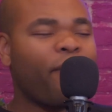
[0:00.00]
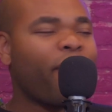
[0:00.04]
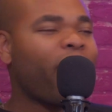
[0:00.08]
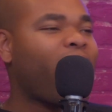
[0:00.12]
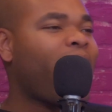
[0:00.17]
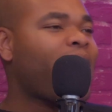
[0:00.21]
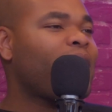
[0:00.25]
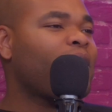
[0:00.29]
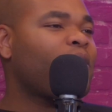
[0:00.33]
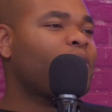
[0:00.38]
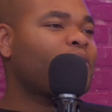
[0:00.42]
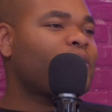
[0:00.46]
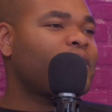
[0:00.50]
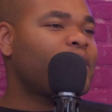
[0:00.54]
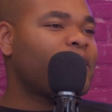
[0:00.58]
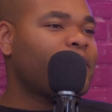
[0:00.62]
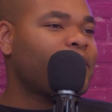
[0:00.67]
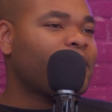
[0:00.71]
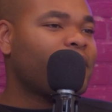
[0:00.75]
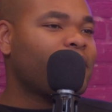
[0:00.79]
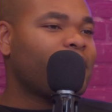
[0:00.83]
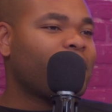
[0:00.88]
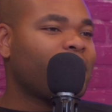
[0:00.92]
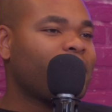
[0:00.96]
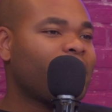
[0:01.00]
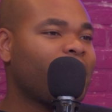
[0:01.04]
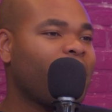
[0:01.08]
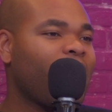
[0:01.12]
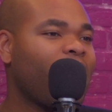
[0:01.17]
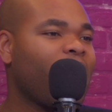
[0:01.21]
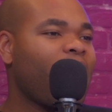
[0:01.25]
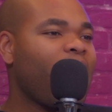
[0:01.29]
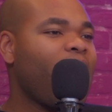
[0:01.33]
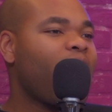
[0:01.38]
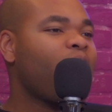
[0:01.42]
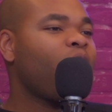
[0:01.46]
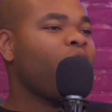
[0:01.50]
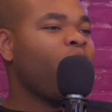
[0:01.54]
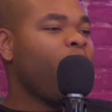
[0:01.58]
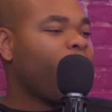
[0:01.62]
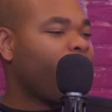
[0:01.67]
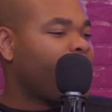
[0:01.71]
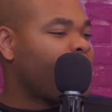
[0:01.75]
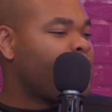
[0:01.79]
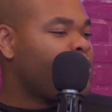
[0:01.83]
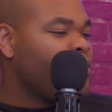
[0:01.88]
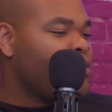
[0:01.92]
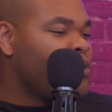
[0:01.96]
that up. But I don't know.
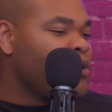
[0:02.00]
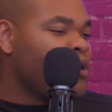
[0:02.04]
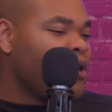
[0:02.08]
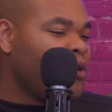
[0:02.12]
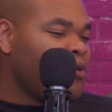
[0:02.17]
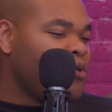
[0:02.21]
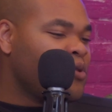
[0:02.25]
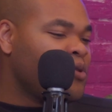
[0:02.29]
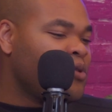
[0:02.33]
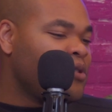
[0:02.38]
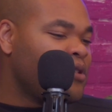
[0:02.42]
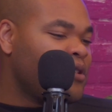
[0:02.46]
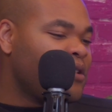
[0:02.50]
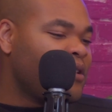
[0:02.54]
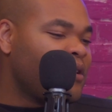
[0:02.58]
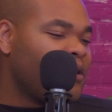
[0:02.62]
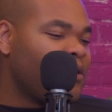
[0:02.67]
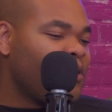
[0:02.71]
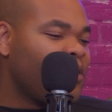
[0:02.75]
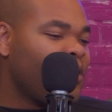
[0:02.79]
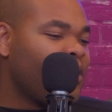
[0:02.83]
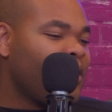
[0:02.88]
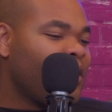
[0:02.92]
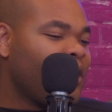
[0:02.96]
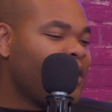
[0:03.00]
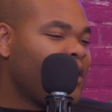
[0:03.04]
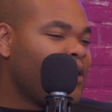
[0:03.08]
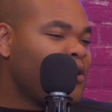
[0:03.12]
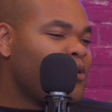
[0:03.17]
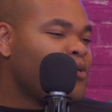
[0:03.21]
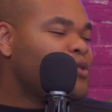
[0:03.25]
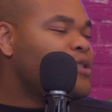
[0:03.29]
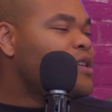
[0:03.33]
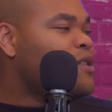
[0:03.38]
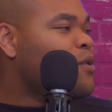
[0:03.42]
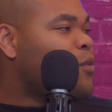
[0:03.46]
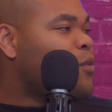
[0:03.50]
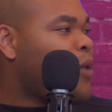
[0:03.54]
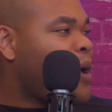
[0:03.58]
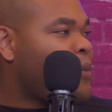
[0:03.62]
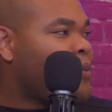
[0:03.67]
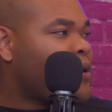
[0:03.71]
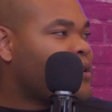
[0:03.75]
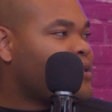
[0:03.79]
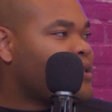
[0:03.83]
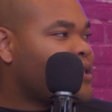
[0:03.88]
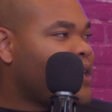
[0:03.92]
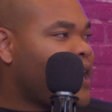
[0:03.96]
Like you see the white
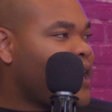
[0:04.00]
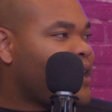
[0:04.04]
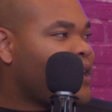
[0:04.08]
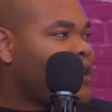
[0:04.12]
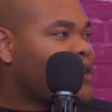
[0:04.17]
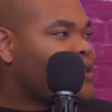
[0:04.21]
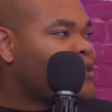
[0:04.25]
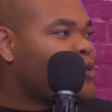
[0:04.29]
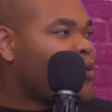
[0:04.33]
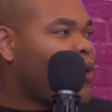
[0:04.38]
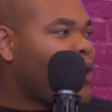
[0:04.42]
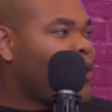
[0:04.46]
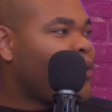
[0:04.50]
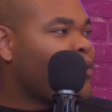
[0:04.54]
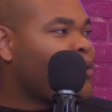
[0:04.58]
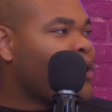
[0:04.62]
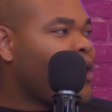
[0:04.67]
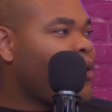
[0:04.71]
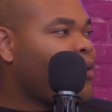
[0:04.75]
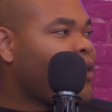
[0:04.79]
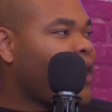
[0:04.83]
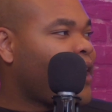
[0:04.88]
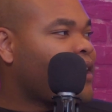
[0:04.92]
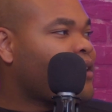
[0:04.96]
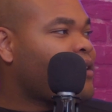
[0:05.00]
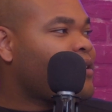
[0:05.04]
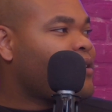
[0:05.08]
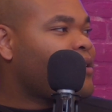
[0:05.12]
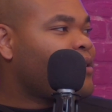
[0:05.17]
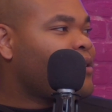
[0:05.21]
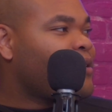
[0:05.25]
person getting it, so I don't know. Like